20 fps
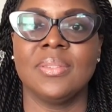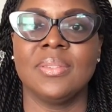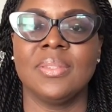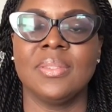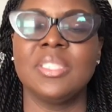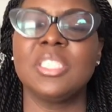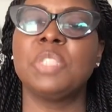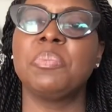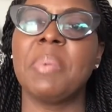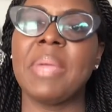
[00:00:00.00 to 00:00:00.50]

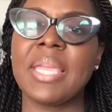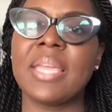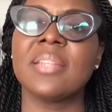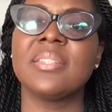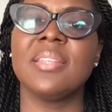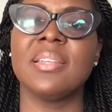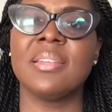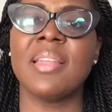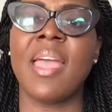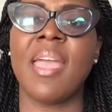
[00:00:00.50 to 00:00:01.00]
Speak it
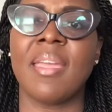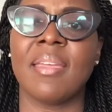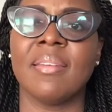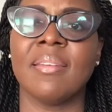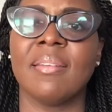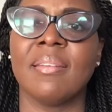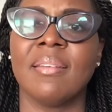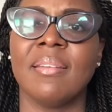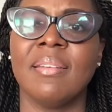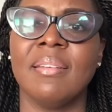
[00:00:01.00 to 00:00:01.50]

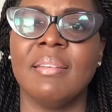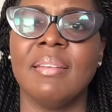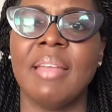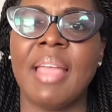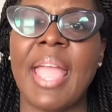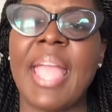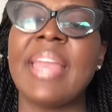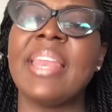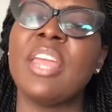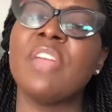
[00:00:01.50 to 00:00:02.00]
today.
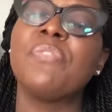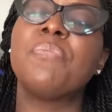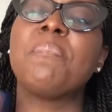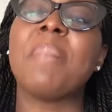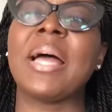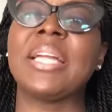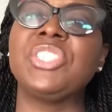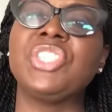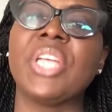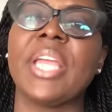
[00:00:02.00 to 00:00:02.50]
And if
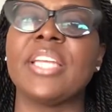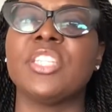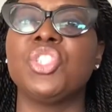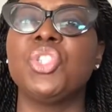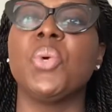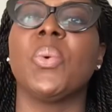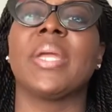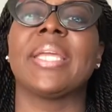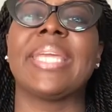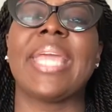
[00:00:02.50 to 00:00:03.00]
by chance
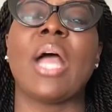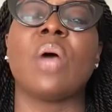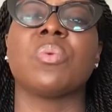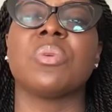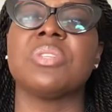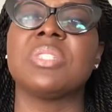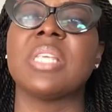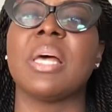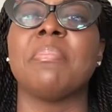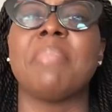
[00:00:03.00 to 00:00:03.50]
you encounter
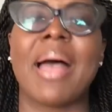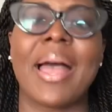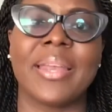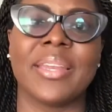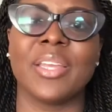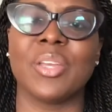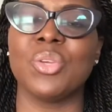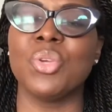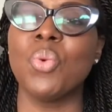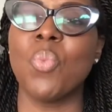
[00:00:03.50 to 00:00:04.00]
somebody
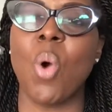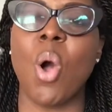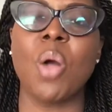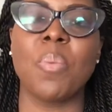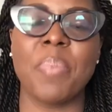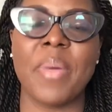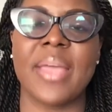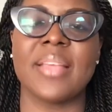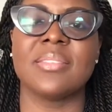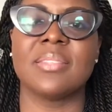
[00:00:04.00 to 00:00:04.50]
and you walk
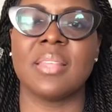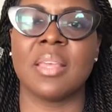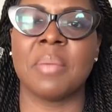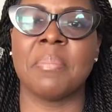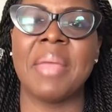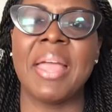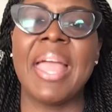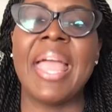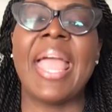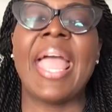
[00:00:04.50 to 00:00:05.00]
past
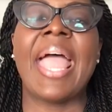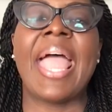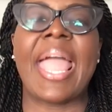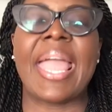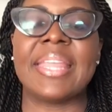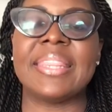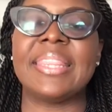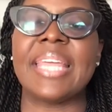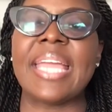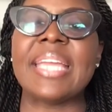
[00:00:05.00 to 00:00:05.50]
them
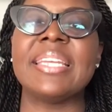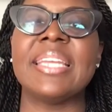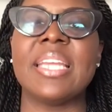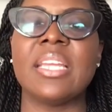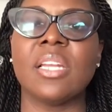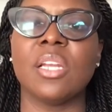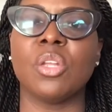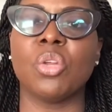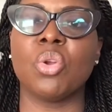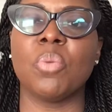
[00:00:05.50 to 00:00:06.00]
and they need
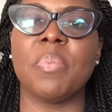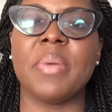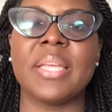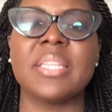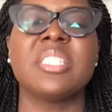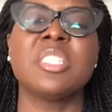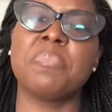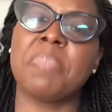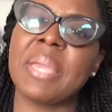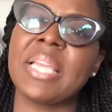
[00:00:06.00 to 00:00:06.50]
a little bit,
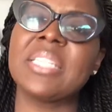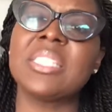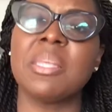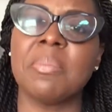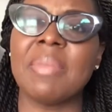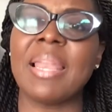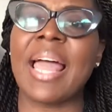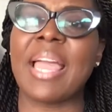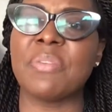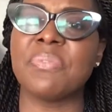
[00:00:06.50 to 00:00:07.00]
speak
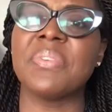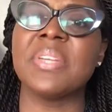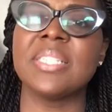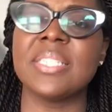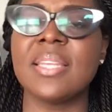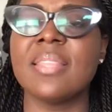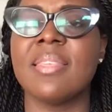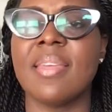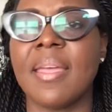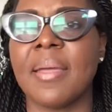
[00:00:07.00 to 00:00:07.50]
some life
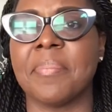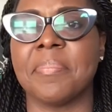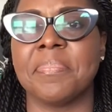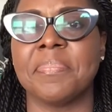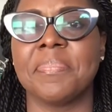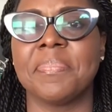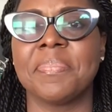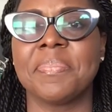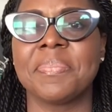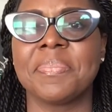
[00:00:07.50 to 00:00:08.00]
into them.
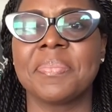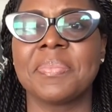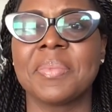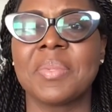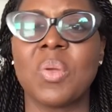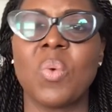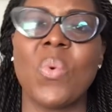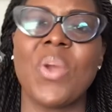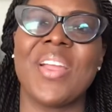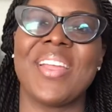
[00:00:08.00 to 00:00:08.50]

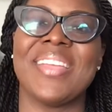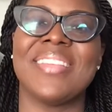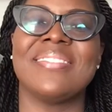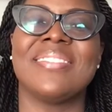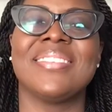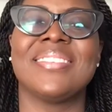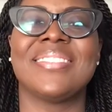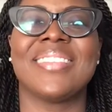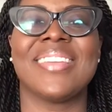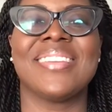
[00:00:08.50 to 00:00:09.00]
We're in
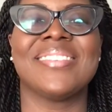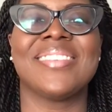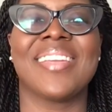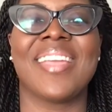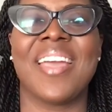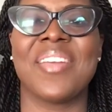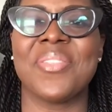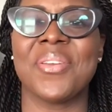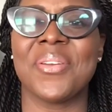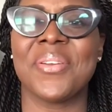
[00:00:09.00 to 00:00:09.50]
this thing
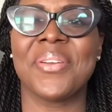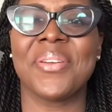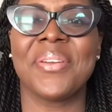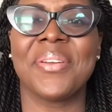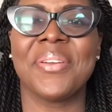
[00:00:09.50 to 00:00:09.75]
together.